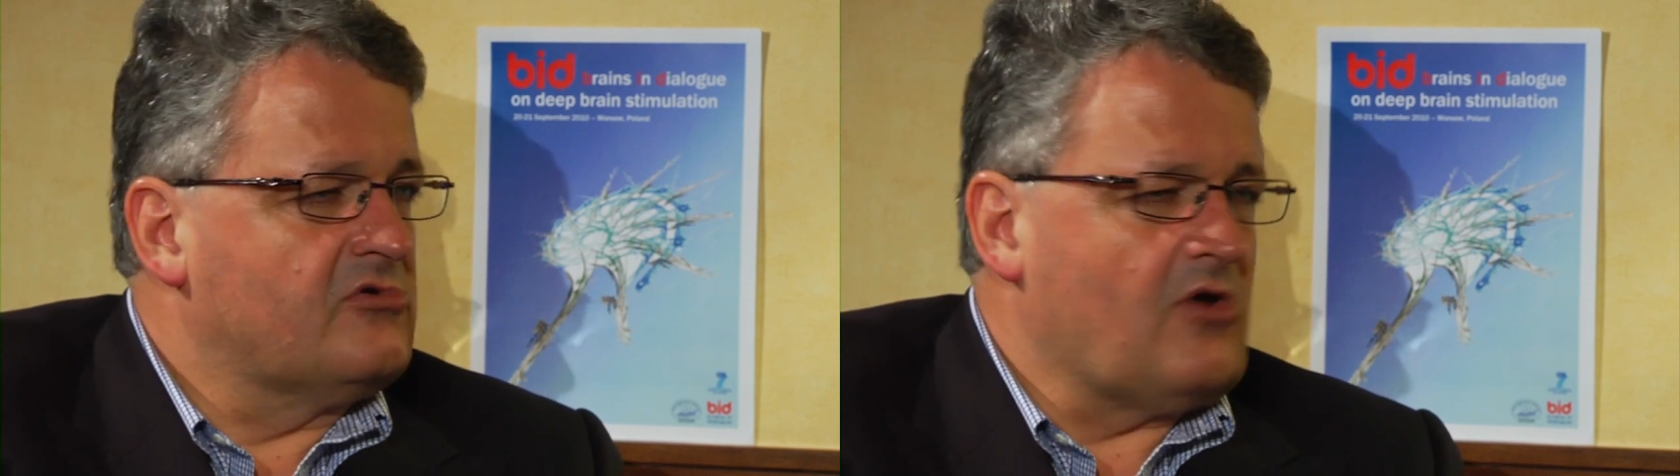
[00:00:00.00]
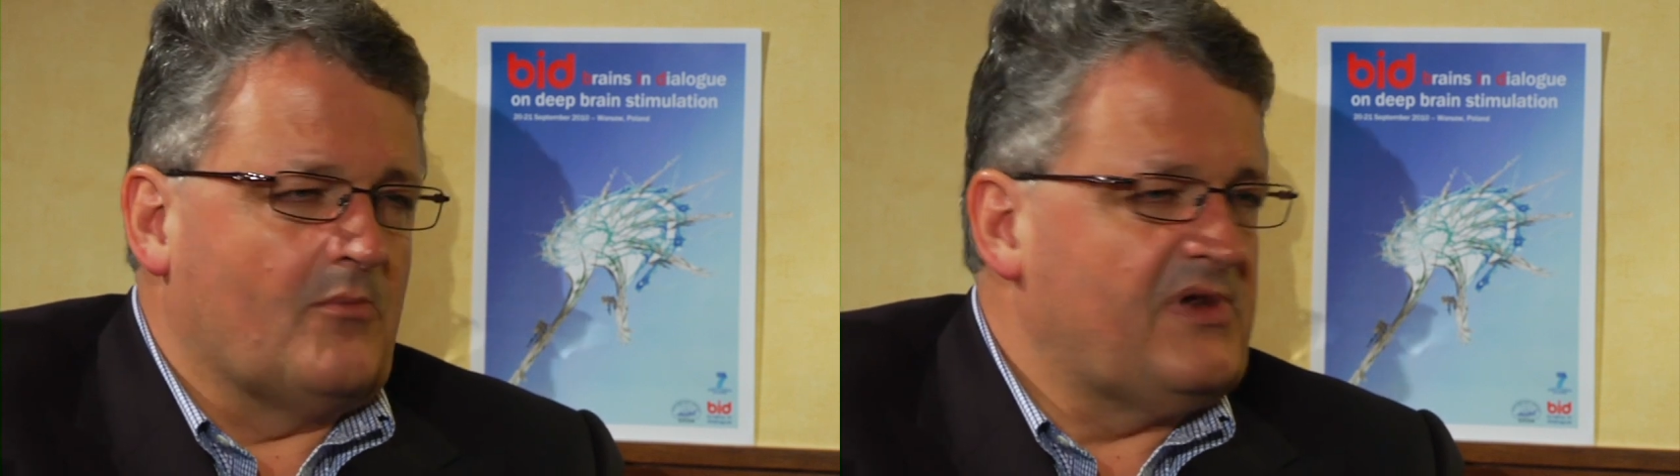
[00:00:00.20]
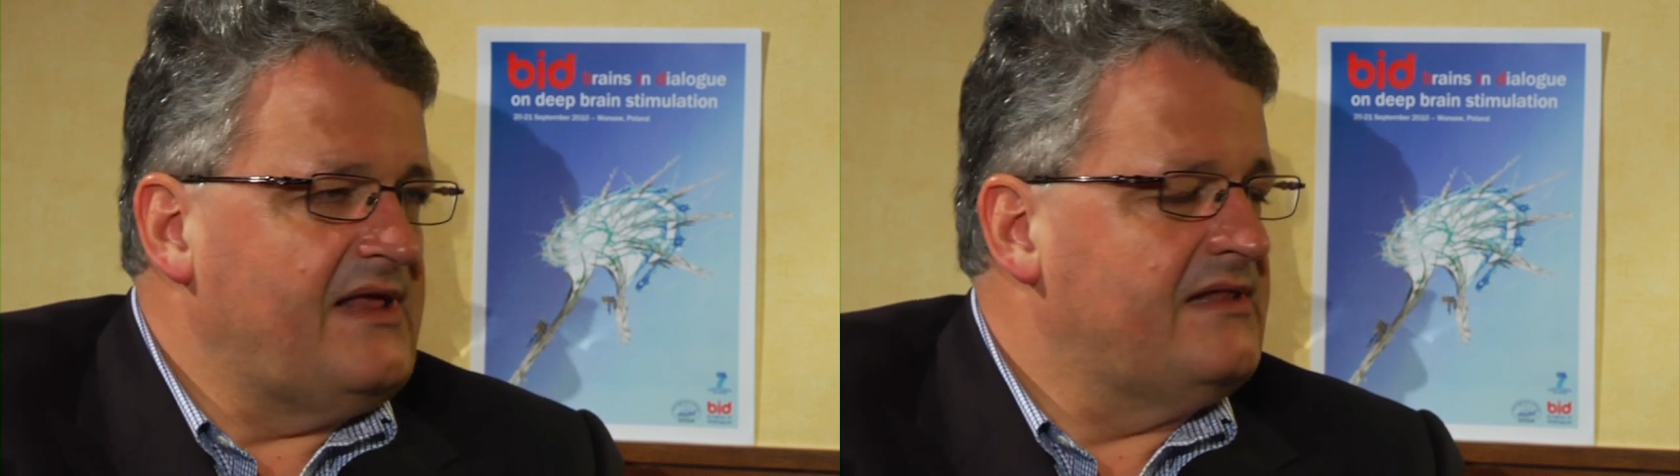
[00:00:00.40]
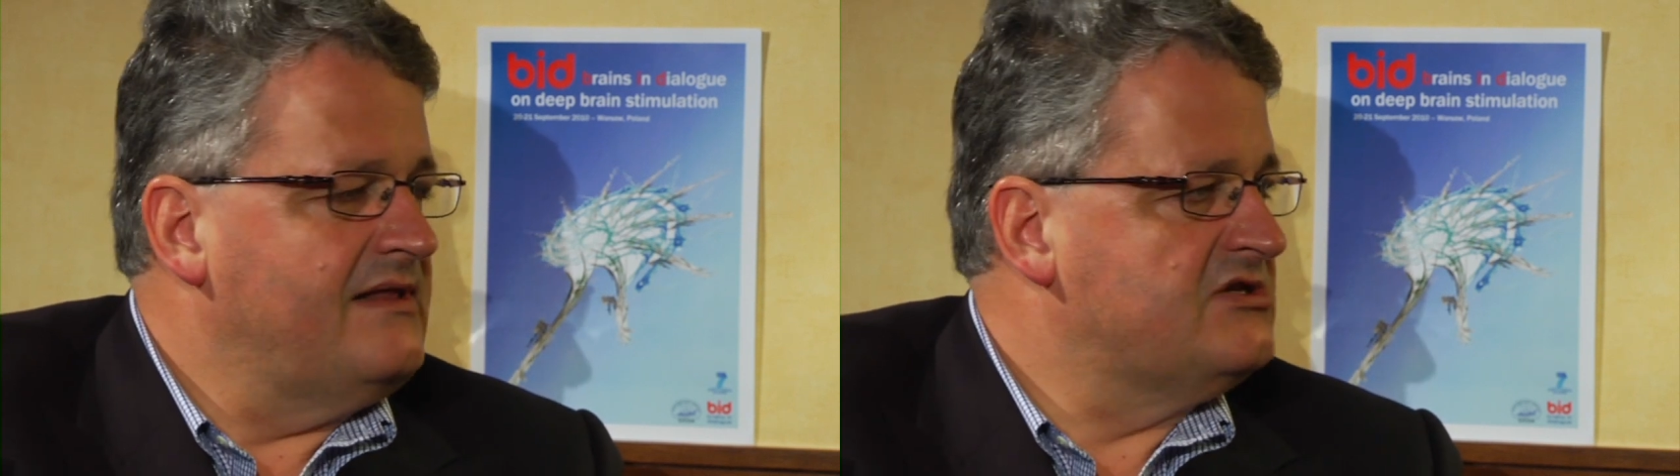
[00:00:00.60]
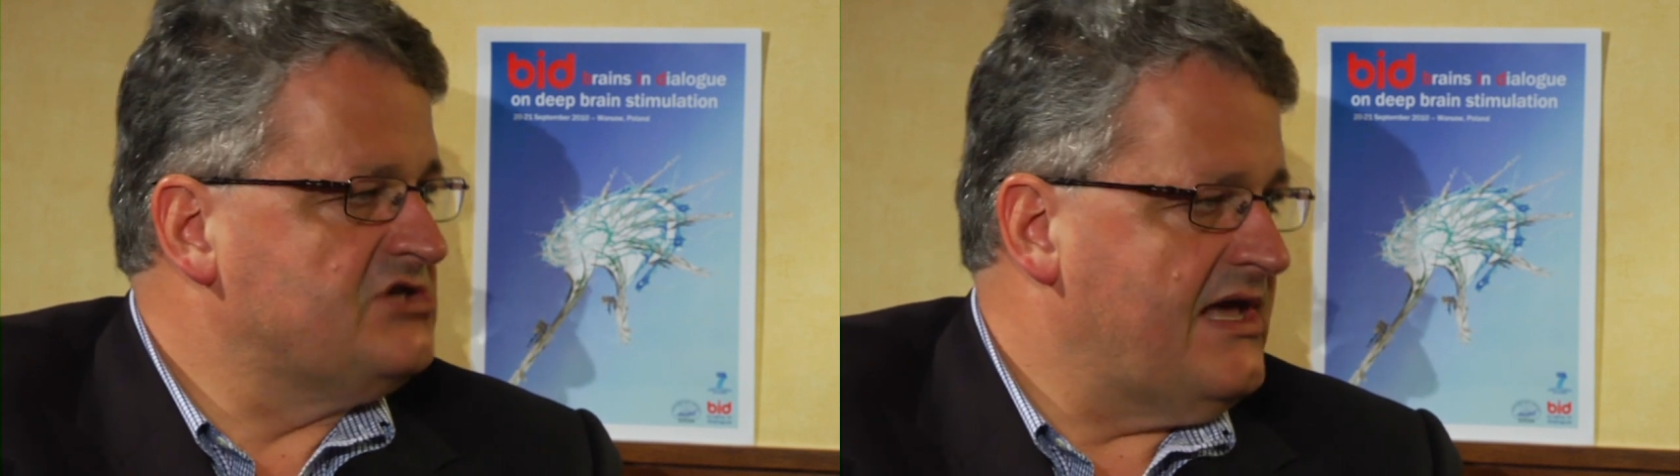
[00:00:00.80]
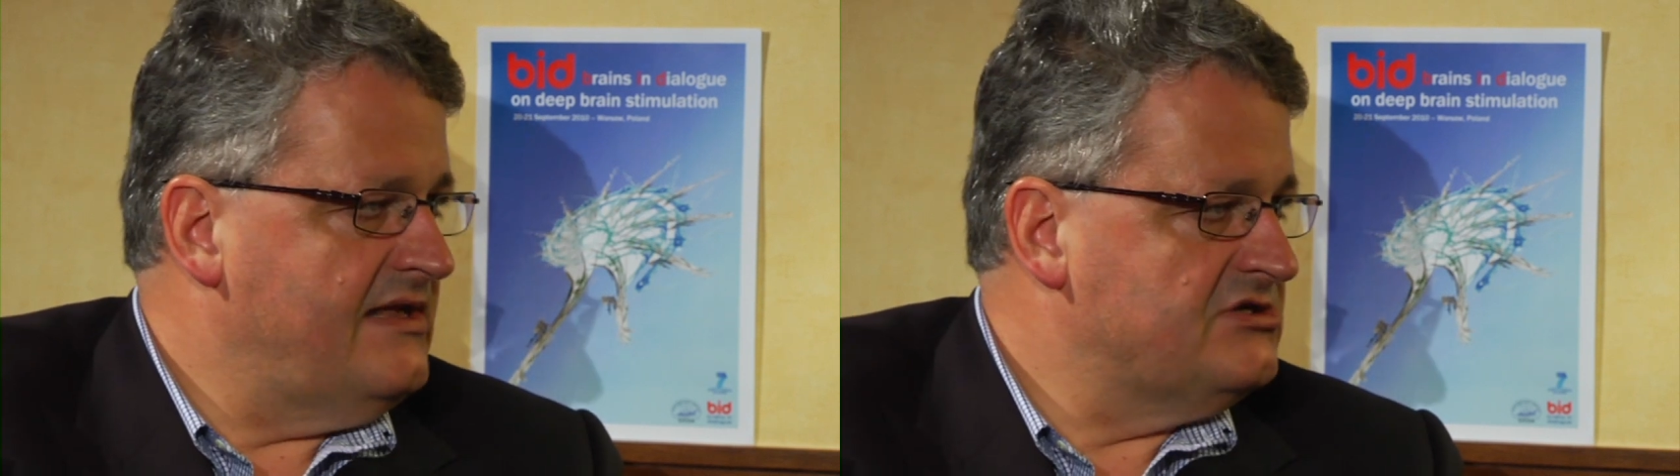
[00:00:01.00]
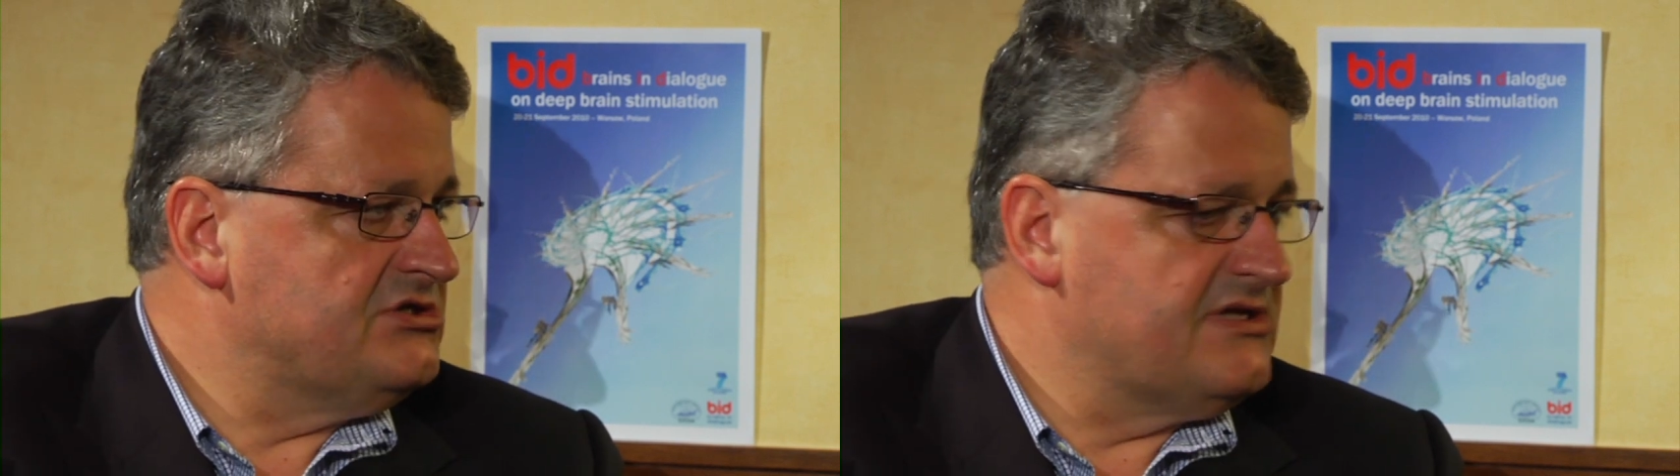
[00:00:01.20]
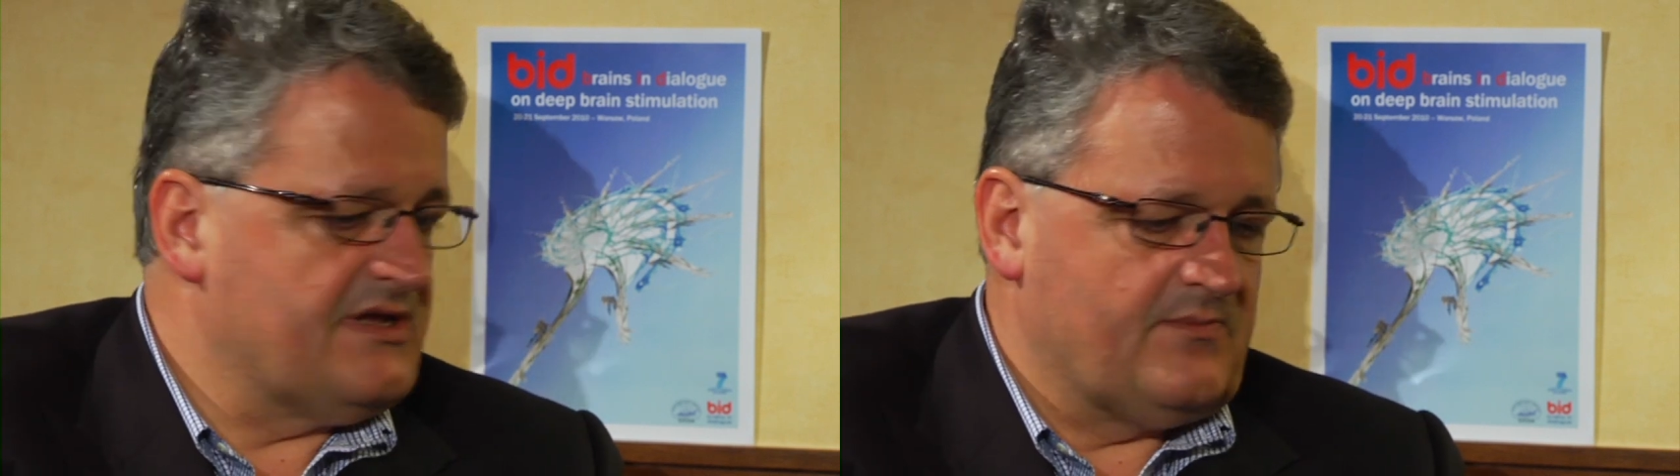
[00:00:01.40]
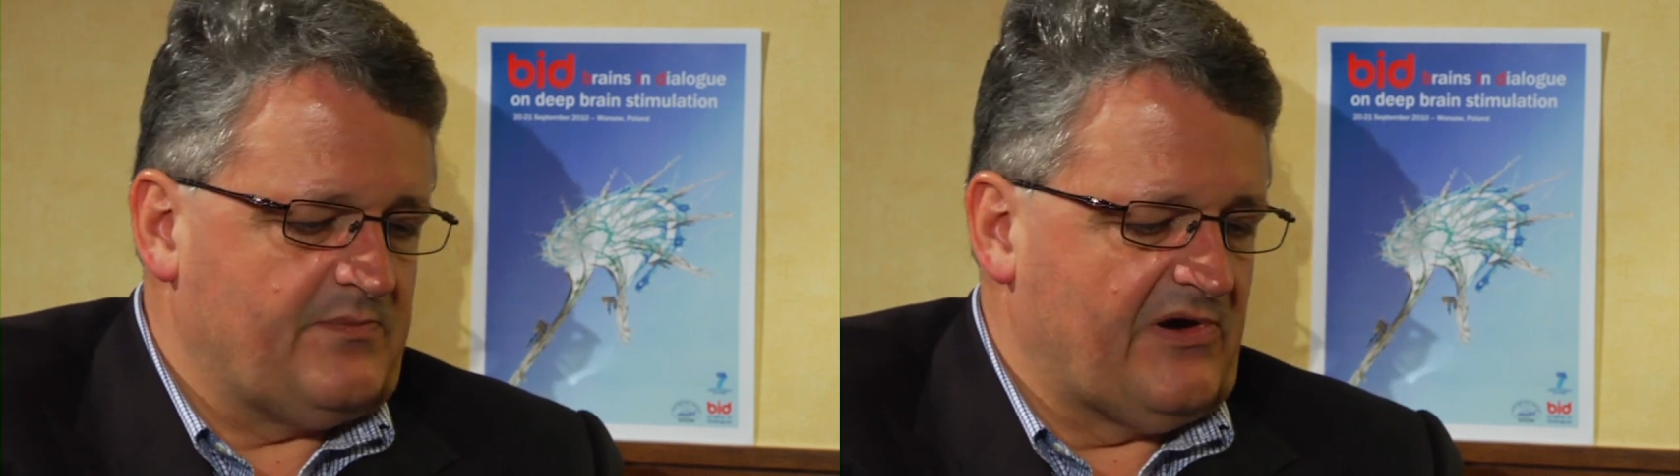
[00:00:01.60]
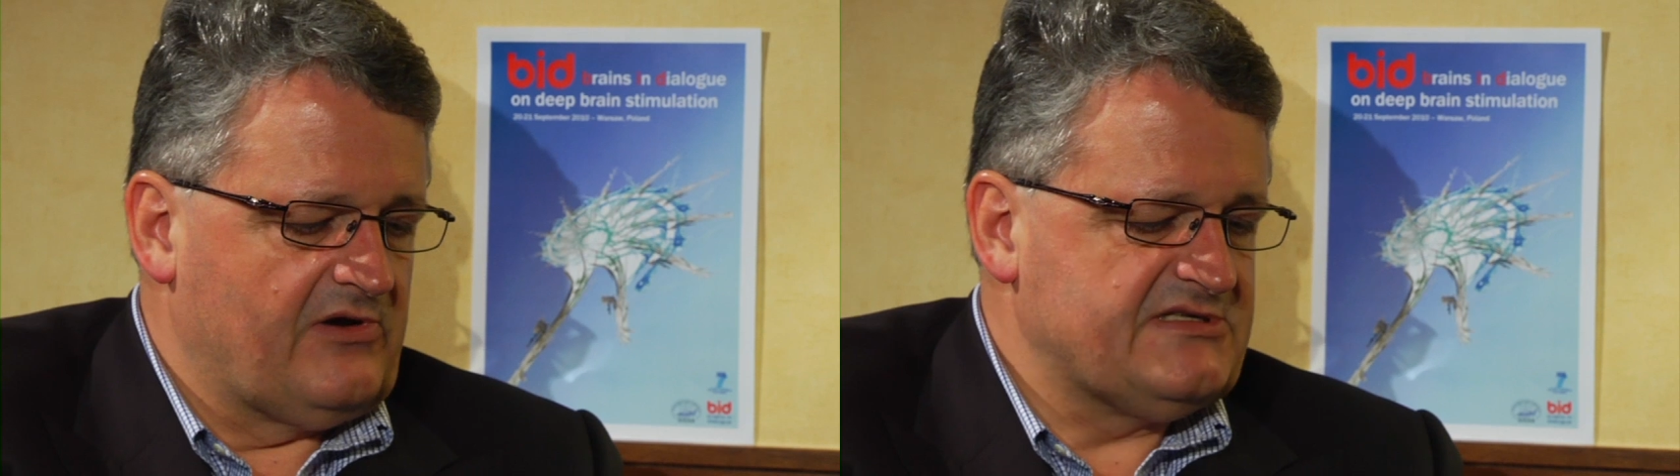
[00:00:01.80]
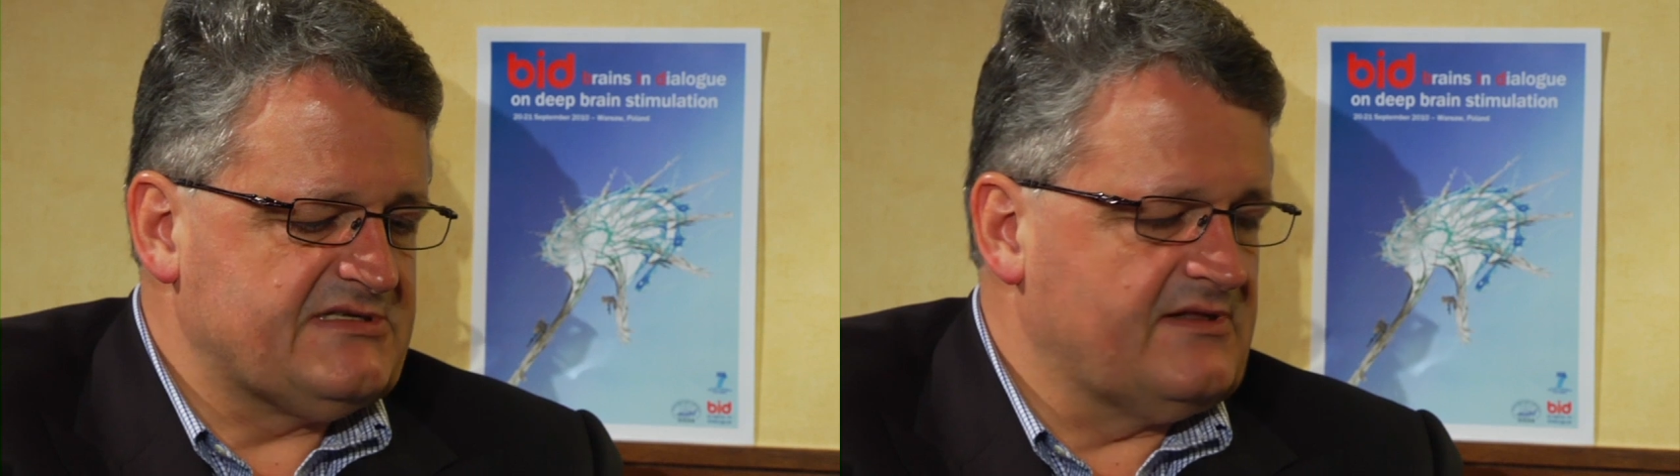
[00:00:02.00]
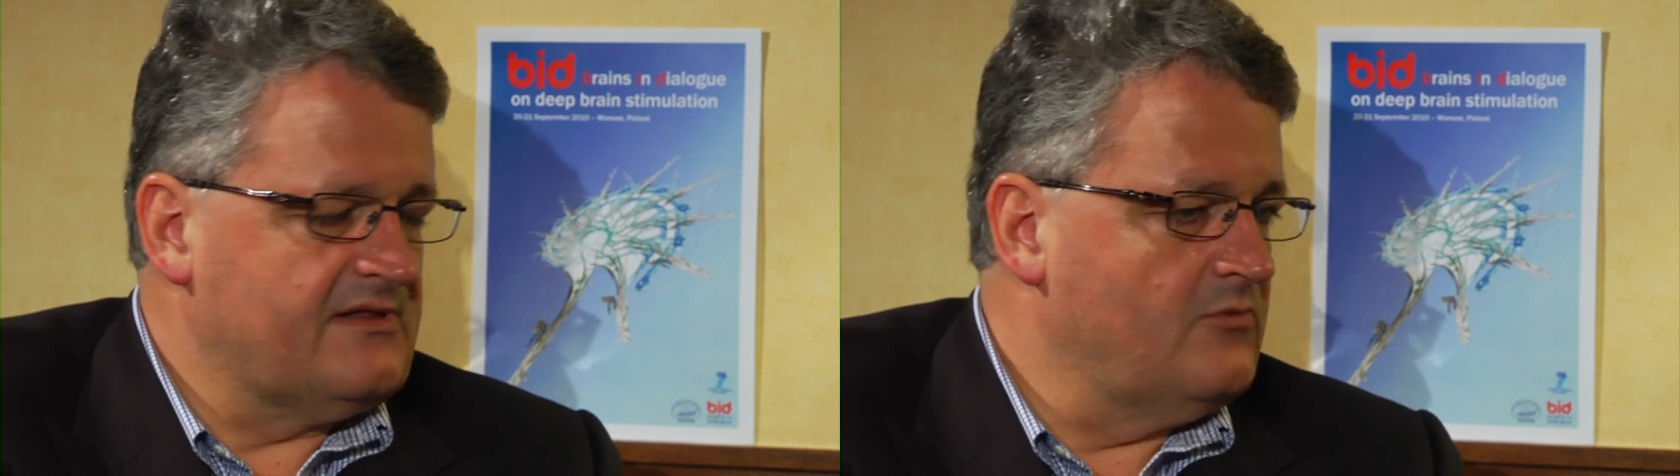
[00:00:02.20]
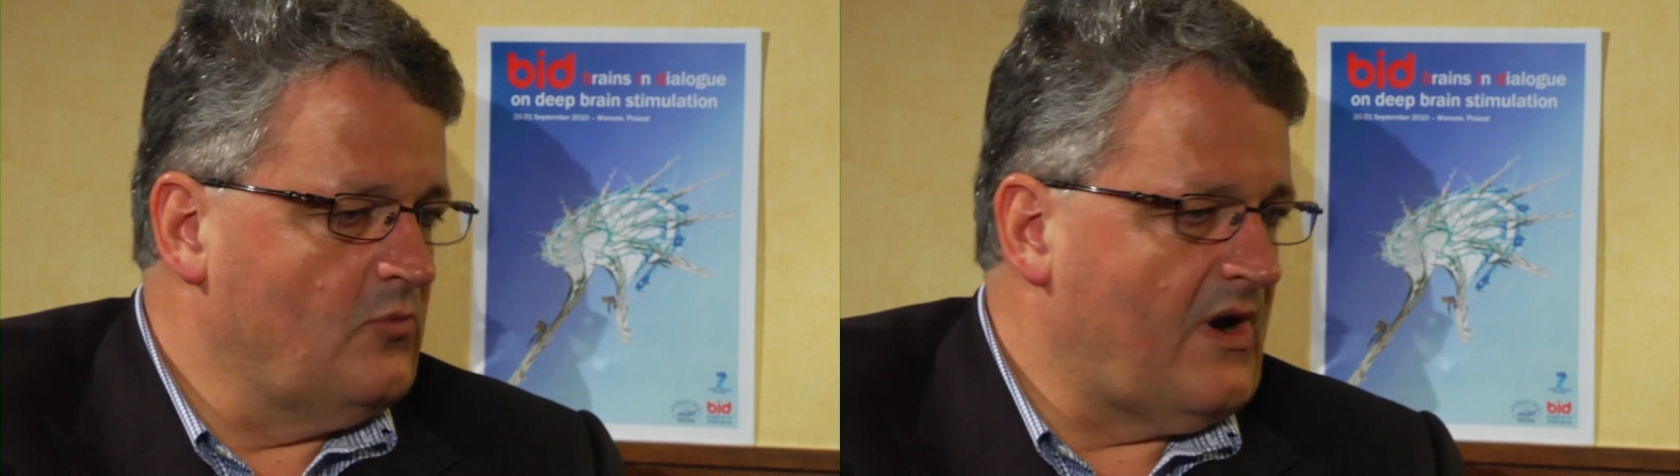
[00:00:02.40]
completely changed person,